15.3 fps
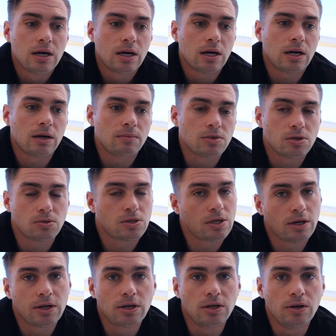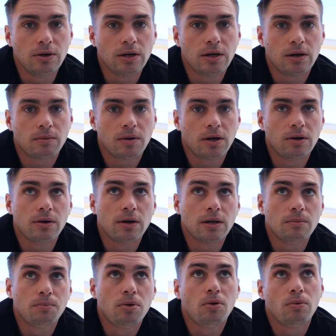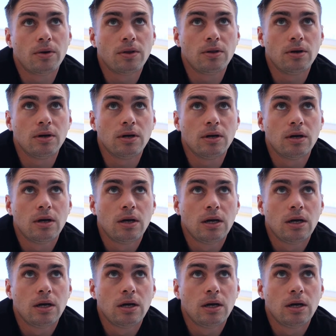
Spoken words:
So we're still gonna do it. I'm gonna go ahead and pull one of the